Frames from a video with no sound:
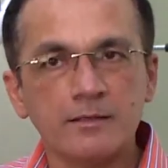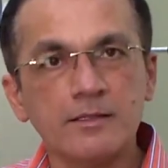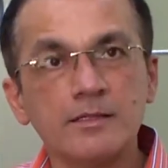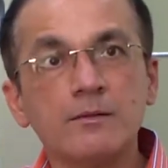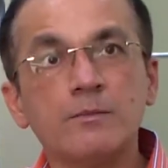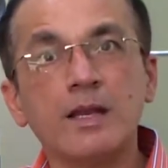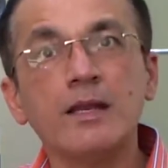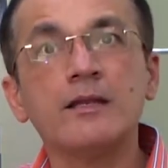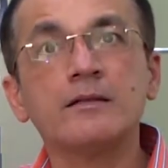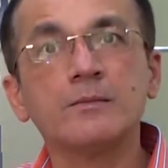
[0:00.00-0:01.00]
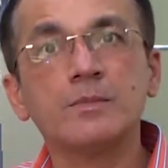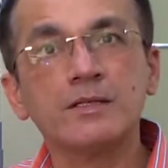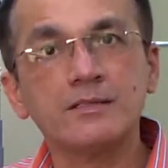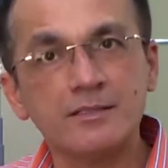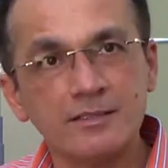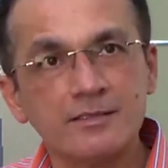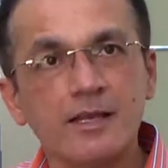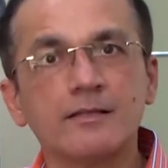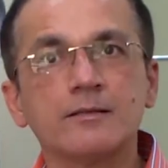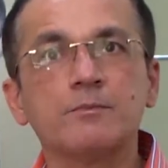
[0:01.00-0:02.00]
Then the brain interprets this
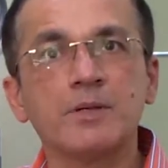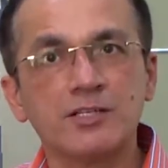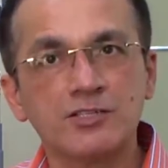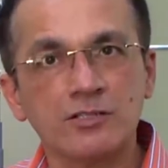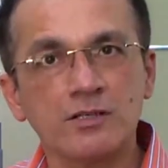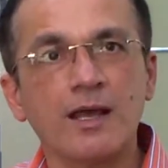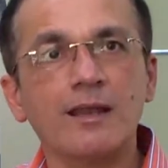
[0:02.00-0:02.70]
as a picture,